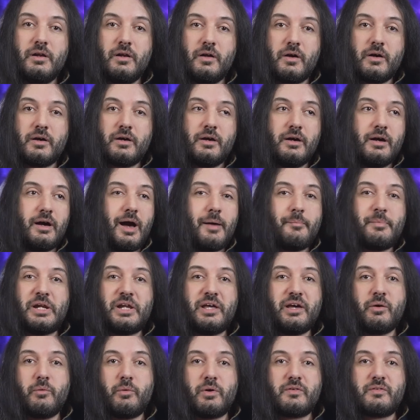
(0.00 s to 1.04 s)
Look, I'm a
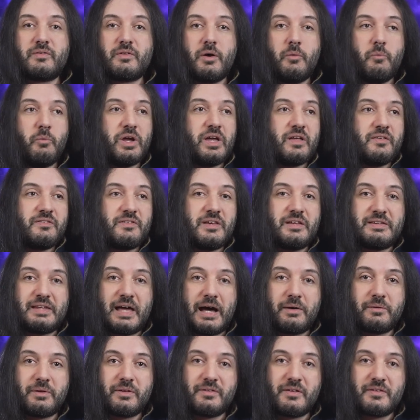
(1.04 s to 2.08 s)
linguist. We can sit down and